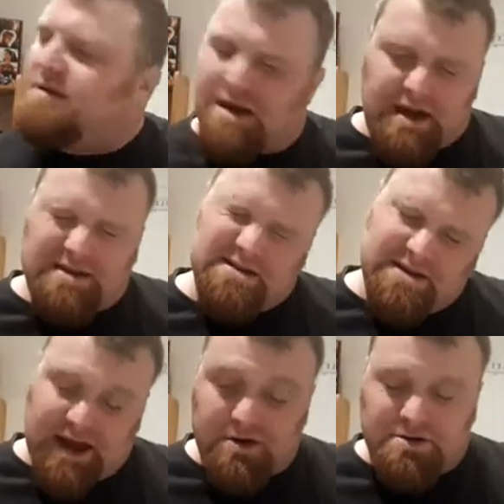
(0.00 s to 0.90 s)
Again,
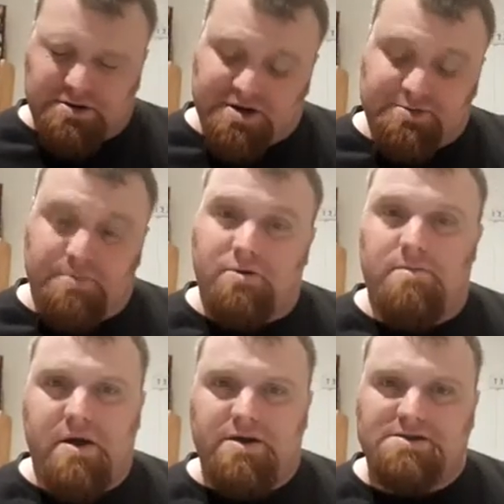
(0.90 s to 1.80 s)
cannot transport
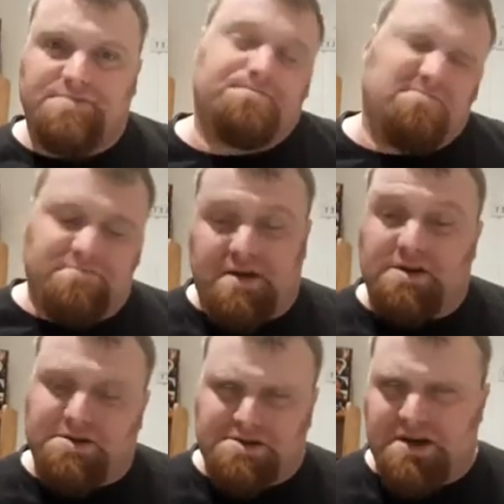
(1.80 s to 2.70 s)
Primaris,
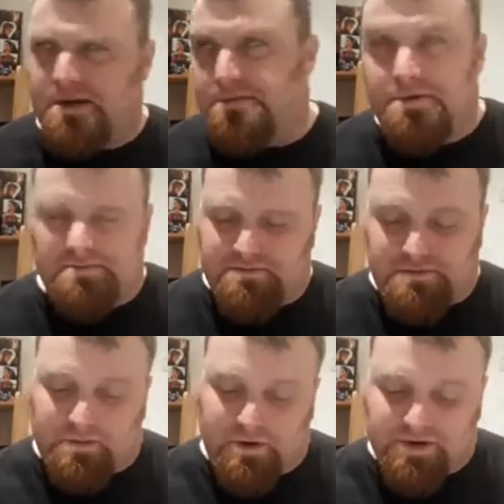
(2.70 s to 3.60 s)
that's a shame, but
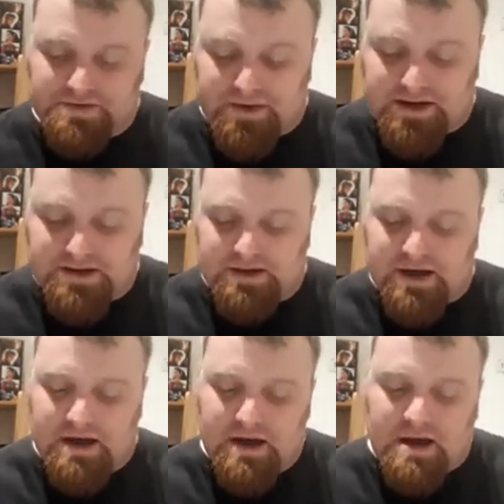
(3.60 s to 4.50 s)
we were expecting
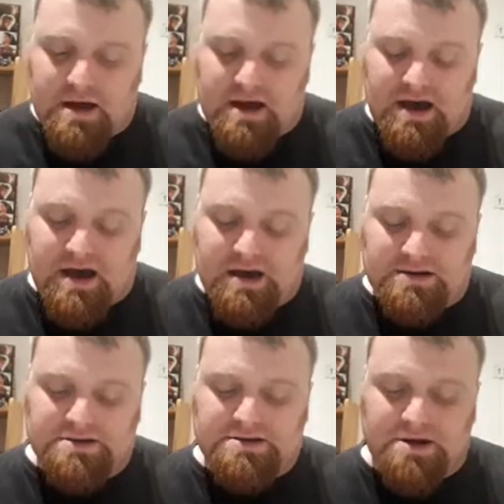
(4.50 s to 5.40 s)
that.
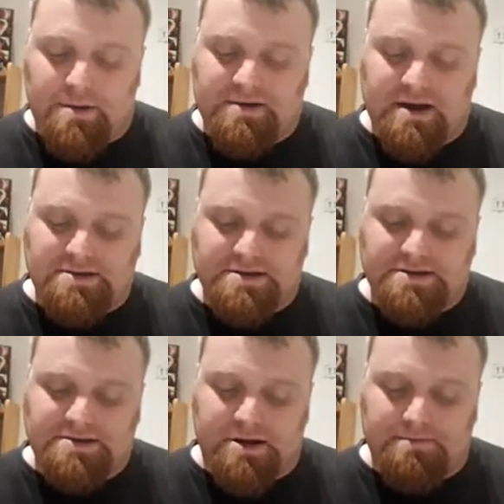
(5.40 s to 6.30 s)
And
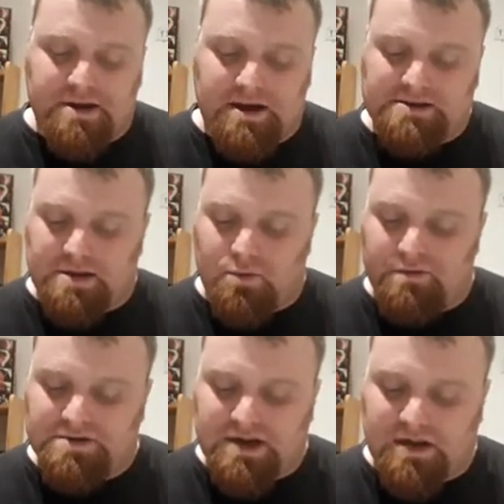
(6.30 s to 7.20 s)
Terminators, Jump Packs and
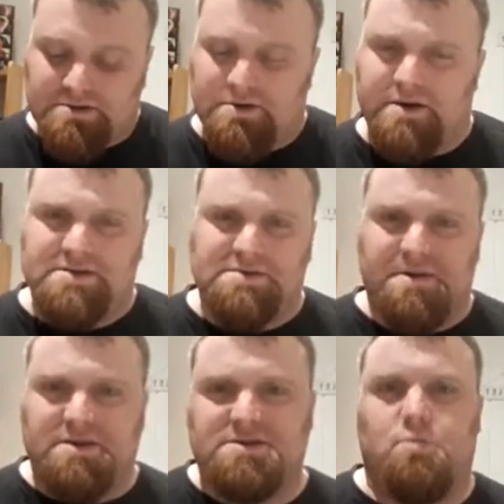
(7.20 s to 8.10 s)
Wolfen take up twice the
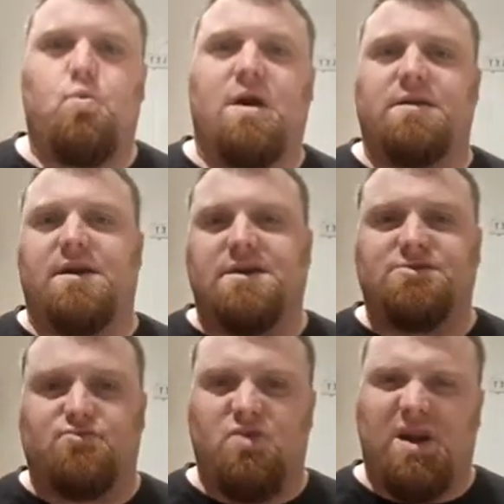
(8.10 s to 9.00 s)
space. So one is
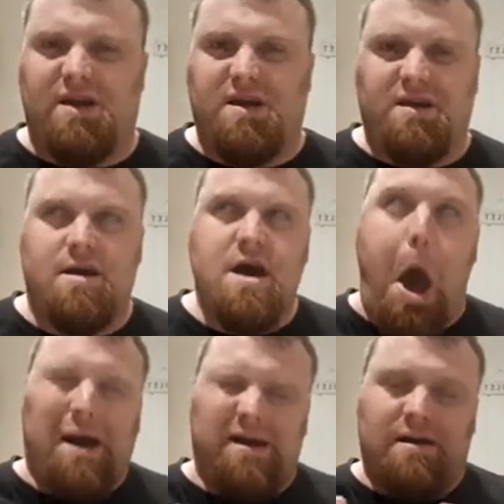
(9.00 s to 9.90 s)
really
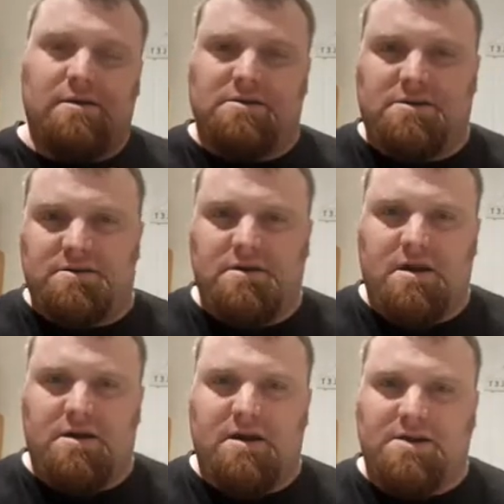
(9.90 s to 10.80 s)

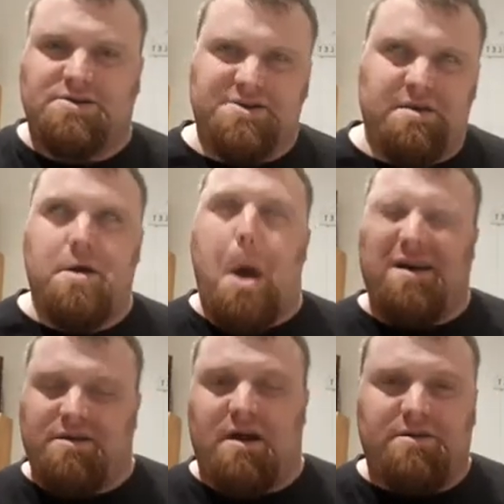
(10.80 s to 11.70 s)
a gunship,
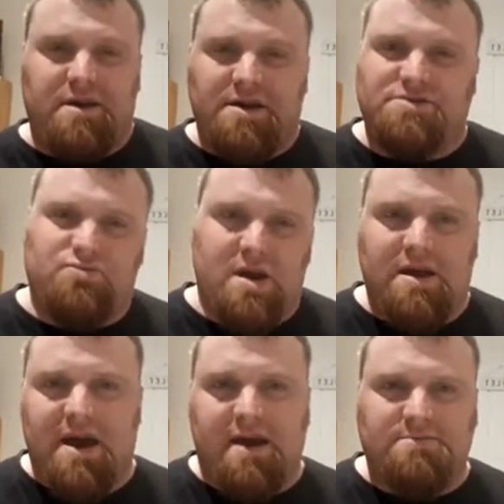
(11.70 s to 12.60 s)
the other is
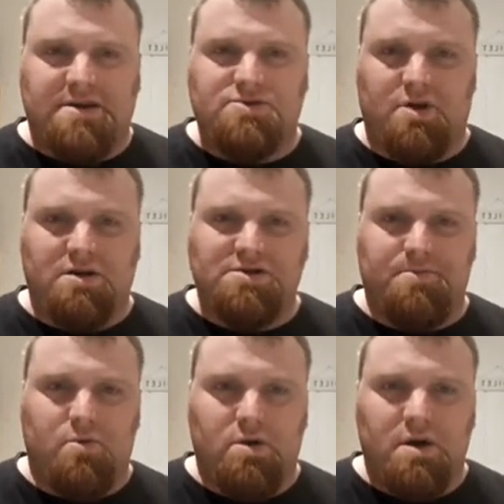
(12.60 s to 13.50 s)
really aimed at
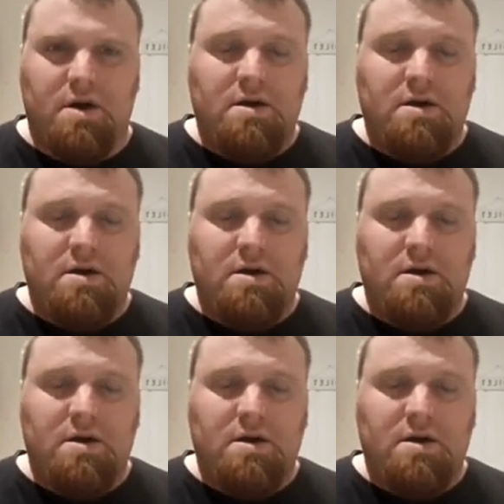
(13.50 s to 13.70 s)
transport.